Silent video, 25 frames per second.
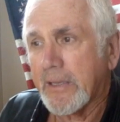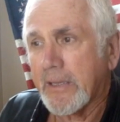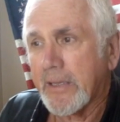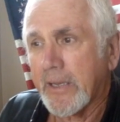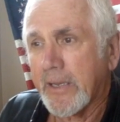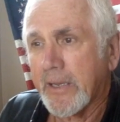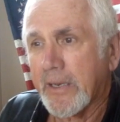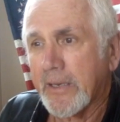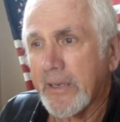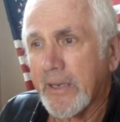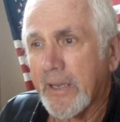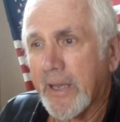
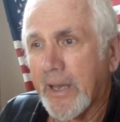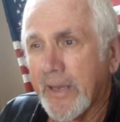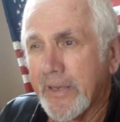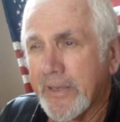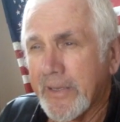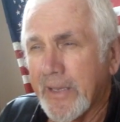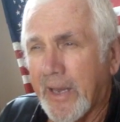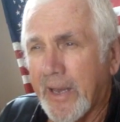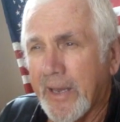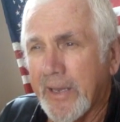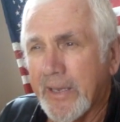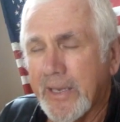And
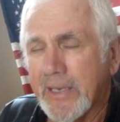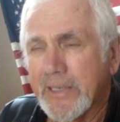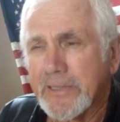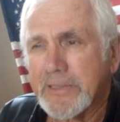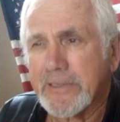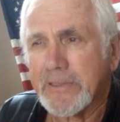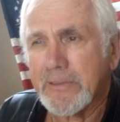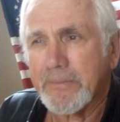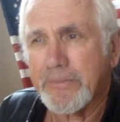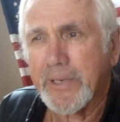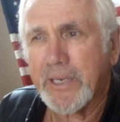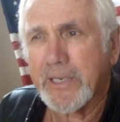I, I
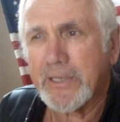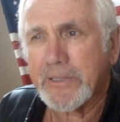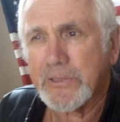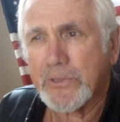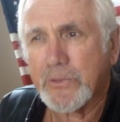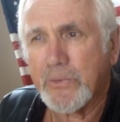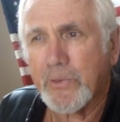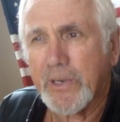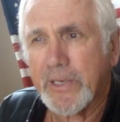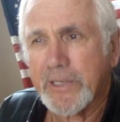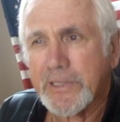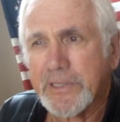guess the biggest
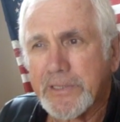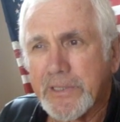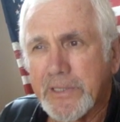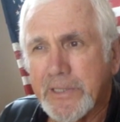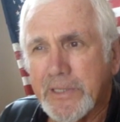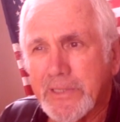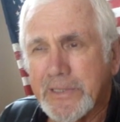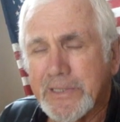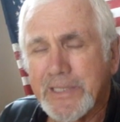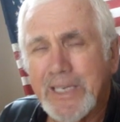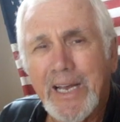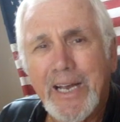question
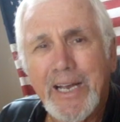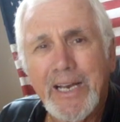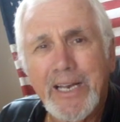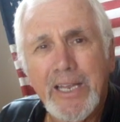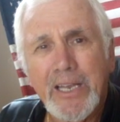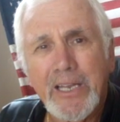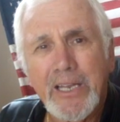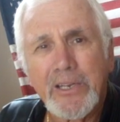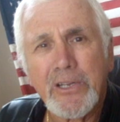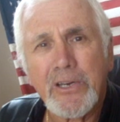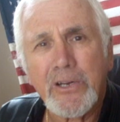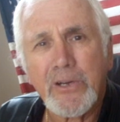is how do
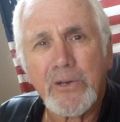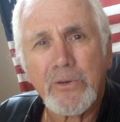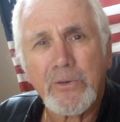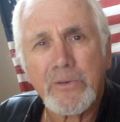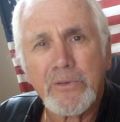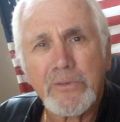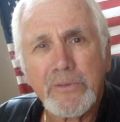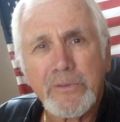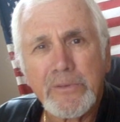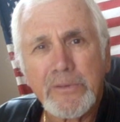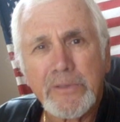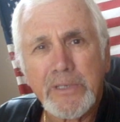you
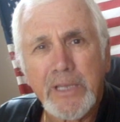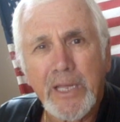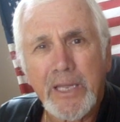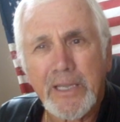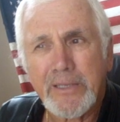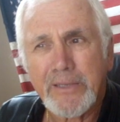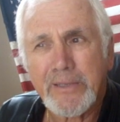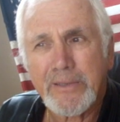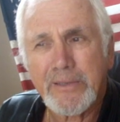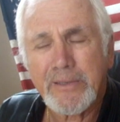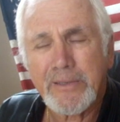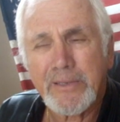know
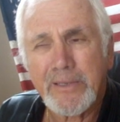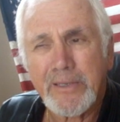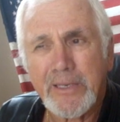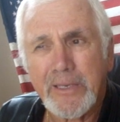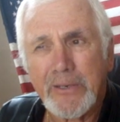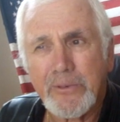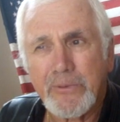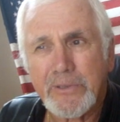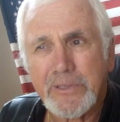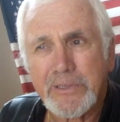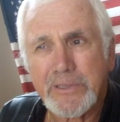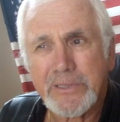that
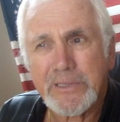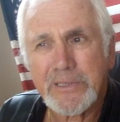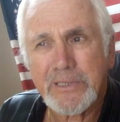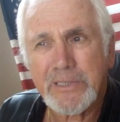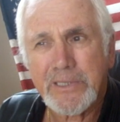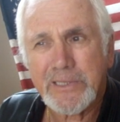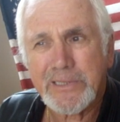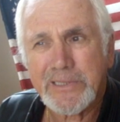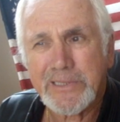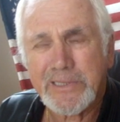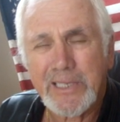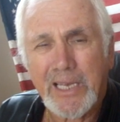it
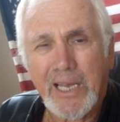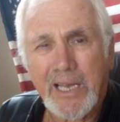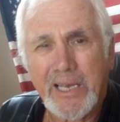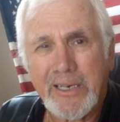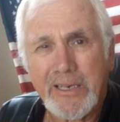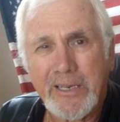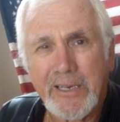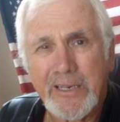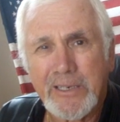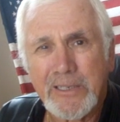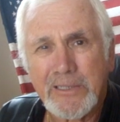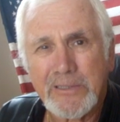was
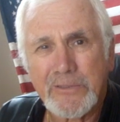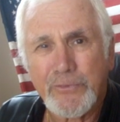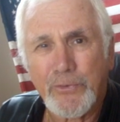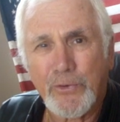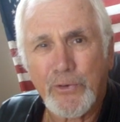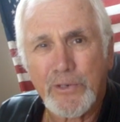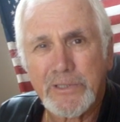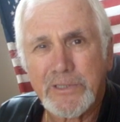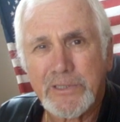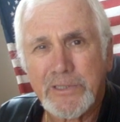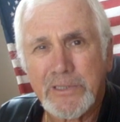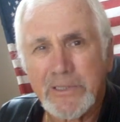Assad and his
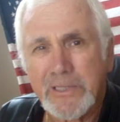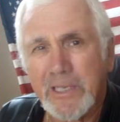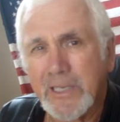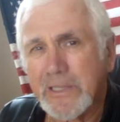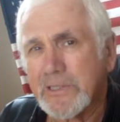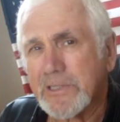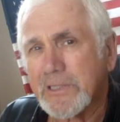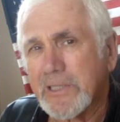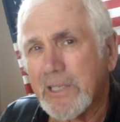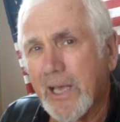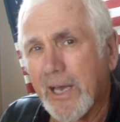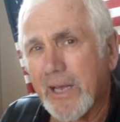forces
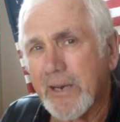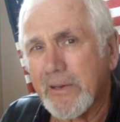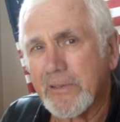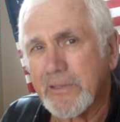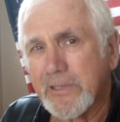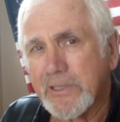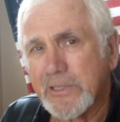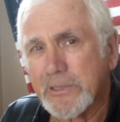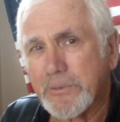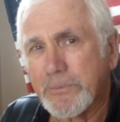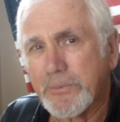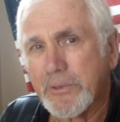that
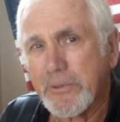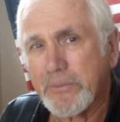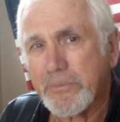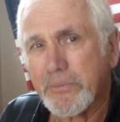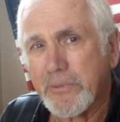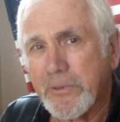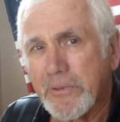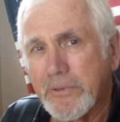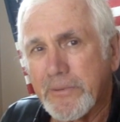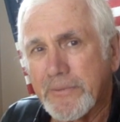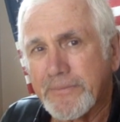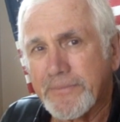slaughtered these
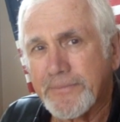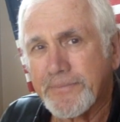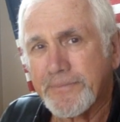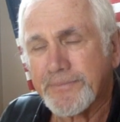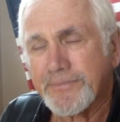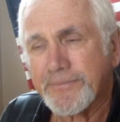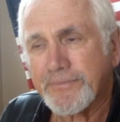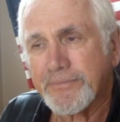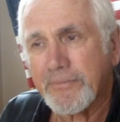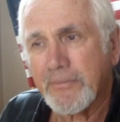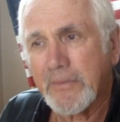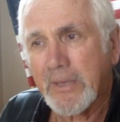people?
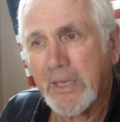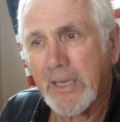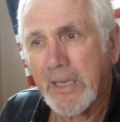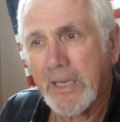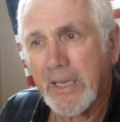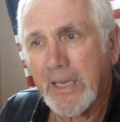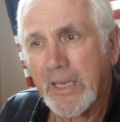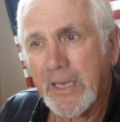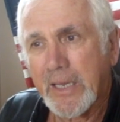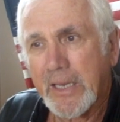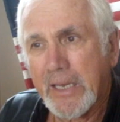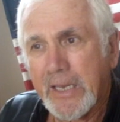
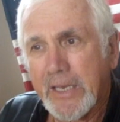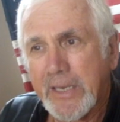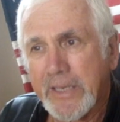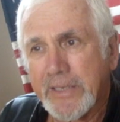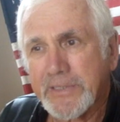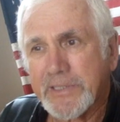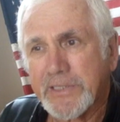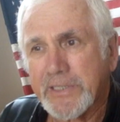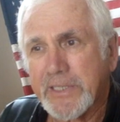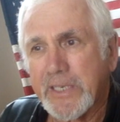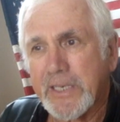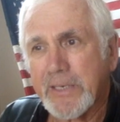
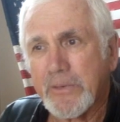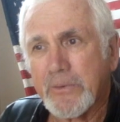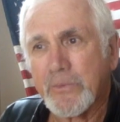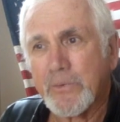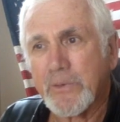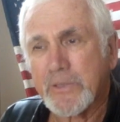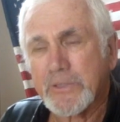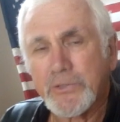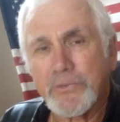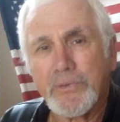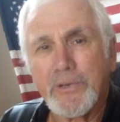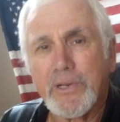You see,
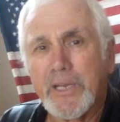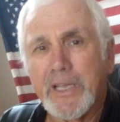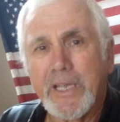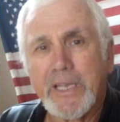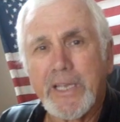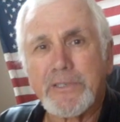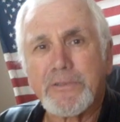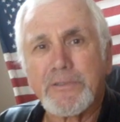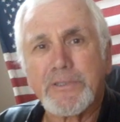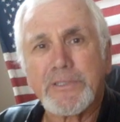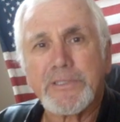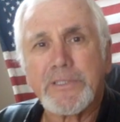what's really
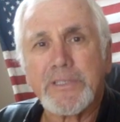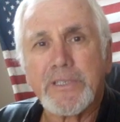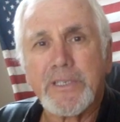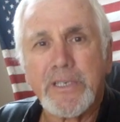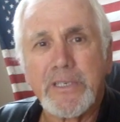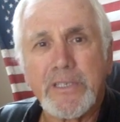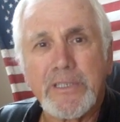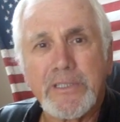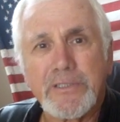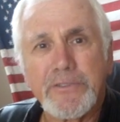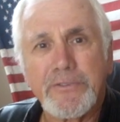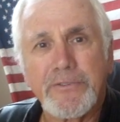
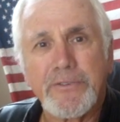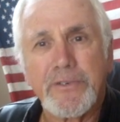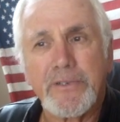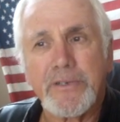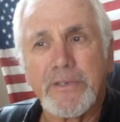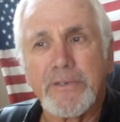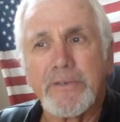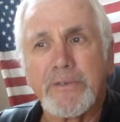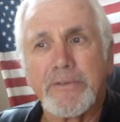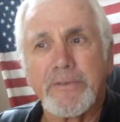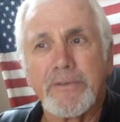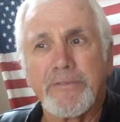interesting is
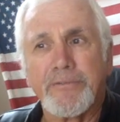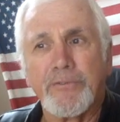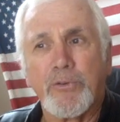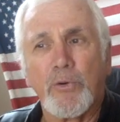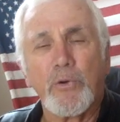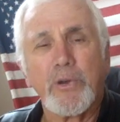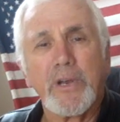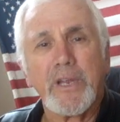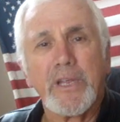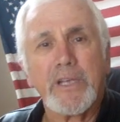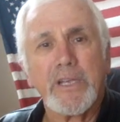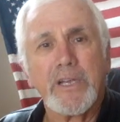for
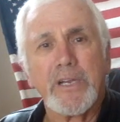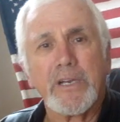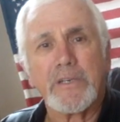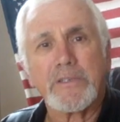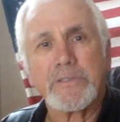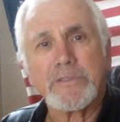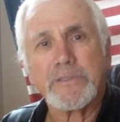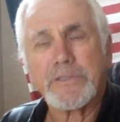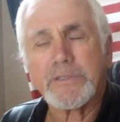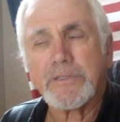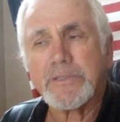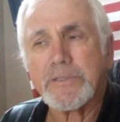40
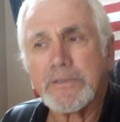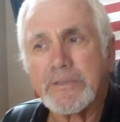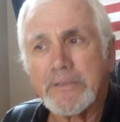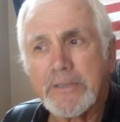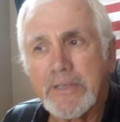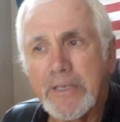years,